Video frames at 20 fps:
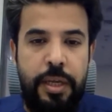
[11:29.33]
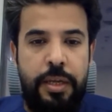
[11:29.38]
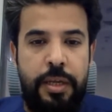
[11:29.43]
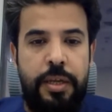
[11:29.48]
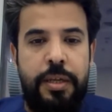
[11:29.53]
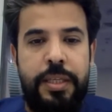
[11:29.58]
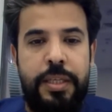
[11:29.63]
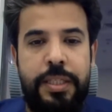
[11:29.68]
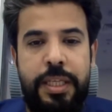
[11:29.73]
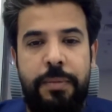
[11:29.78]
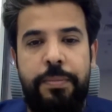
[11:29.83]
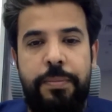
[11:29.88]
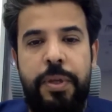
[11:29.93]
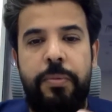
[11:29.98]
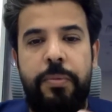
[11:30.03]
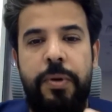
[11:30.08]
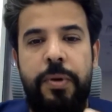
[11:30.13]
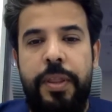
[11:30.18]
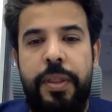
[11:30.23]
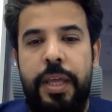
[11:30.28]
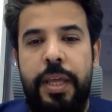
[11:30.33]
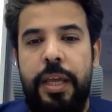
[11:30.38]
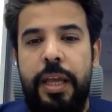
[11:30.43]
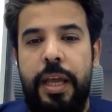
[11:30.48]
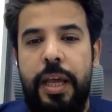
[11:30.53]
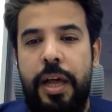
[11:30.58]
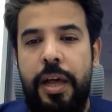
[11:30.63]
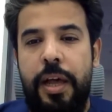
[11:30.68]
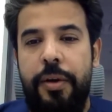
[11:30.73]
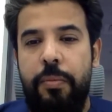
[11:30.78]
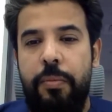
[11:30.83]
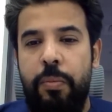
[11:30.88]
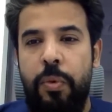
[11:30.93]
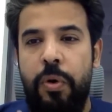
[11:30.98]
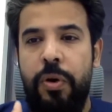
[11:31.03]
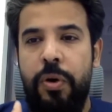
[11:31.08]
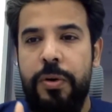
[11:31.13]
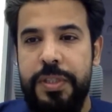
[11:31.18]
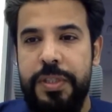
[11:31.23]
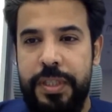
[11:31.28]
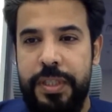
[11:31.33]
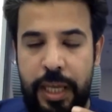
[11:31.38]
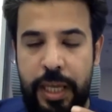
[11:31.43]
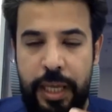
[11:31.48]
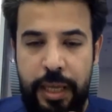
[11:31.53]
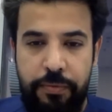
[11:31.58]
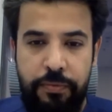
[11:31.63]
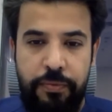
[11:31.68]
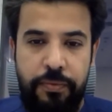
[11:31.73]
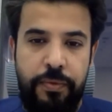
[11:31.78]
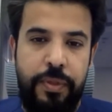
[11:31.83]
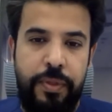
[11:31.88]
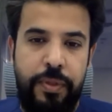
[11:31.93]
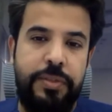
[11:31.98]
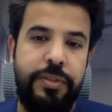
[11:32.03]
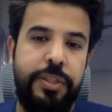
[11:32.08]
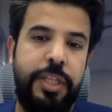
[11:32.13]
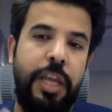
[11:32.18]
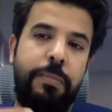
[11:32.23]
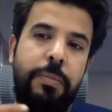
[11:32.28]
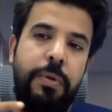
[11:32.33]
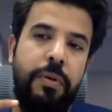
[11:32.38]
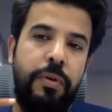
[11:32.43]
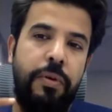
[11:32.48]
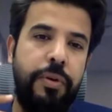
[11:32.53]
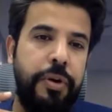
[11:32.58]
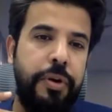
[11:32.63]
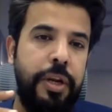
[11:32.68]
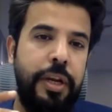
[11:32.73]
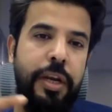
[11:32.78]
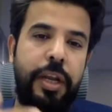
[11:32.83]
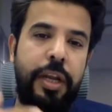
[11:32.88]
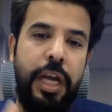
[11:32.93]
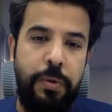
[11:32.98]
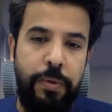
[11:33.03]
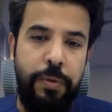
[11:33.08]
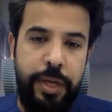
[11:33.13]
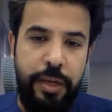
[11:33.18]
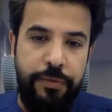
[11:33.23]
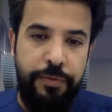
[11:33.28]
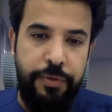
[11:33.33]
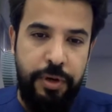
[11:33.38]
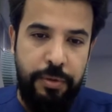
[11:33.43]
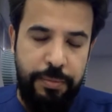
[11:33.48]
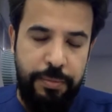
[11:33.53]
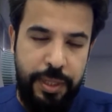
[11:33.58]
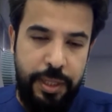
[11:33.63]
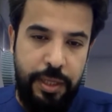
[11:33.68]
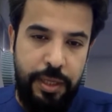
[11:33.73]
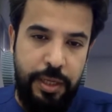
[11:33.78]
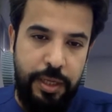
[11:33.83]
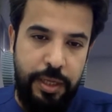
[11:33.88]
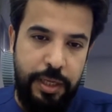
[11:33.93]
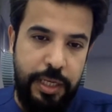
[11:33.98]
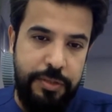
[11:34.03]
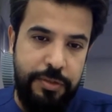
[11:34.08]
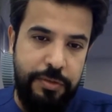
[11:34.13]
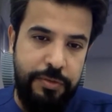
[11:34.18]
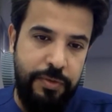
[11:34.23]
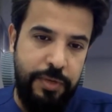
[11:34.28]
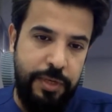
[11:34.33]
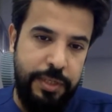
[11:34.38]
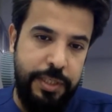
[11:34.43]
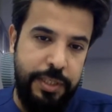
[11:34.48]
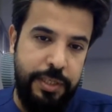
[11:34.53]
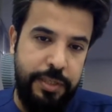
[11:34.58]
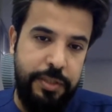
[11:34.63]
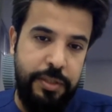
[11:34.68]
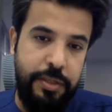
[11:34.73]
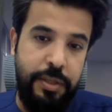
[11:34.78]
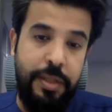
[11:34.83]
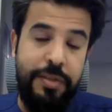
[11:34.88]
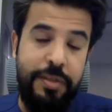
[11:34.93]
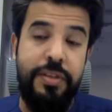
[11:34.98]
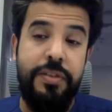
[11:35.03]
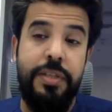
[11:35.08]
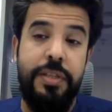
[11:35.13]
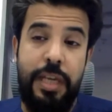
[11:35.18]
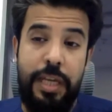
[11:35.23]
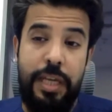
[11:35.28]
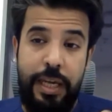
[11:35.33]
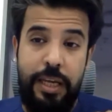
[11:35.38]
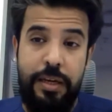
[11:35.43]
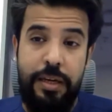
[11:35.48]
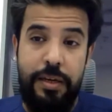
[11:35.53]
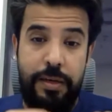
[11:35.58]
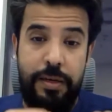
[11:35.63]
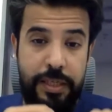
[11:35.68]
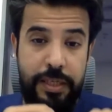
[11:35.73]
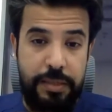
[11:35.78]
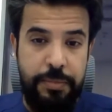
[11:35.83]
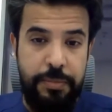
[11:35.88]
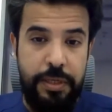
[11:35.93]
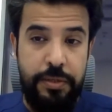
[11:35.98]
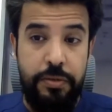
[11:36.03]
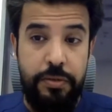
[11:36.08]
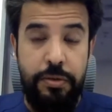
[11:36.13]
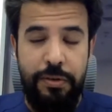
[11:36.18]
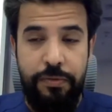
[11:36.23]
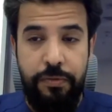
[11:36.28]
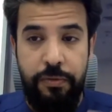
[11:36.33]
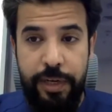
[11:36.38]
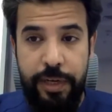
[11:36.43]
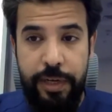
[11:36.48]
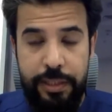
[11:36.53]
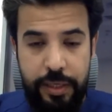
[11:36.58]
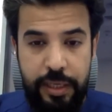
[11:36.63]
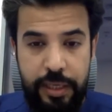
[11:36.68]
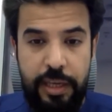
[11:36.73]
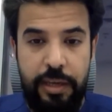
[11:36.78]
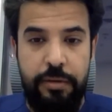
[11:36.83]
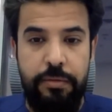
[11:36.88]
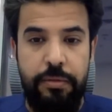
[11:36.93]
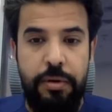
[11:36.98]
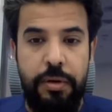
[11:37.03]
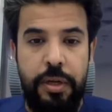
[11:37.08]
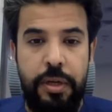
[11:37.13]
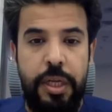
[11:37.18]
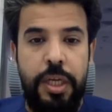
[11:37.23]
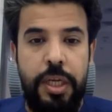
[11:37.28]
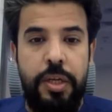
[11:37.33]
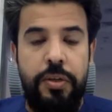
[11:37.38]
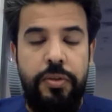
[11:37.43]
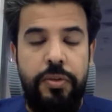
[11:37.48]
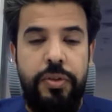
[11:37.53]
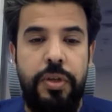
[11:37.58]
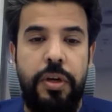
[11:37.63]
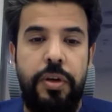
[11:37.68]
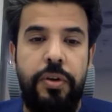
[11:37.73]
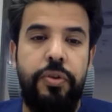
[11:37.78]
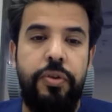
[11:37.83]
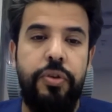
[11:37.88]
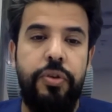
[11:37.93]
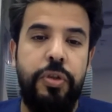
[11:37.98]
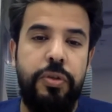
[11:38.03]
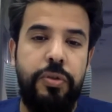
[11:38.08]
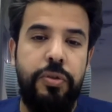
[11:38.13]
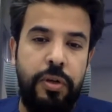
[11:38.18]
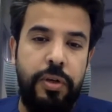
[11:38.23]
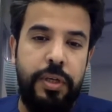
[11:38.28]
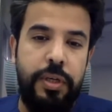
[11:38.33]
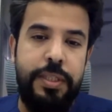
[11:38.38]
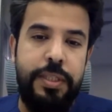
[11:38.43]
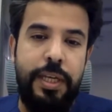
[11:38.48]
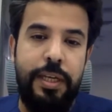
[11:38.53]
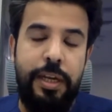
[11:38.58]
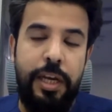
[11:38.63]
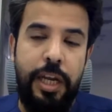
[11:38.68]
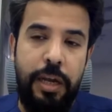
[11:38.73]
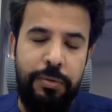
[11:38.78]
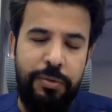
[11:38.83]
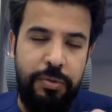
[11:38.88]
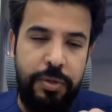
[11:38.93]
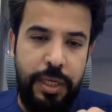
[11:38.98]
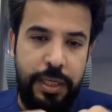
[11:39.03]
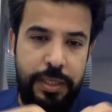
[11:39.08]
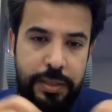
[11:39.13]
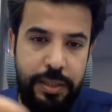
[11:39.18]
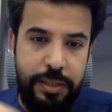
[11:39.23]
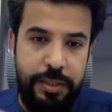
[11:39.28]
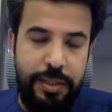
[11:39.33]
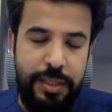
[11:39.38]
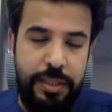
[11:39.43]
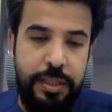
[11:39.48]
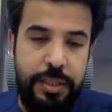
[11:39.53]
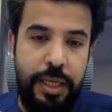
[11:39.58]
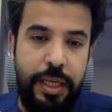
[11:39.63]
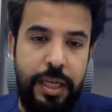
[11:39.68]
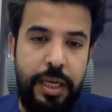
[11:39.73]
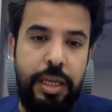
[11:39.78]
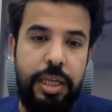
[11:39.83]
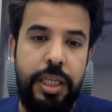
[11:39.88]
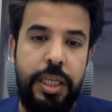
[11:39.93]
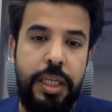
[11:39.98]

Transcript: Some people, they are more safe. They staple really away from the gastroesophageal junction. This is, again, an expense of weight regain. So you should know exactly how to dissect this area,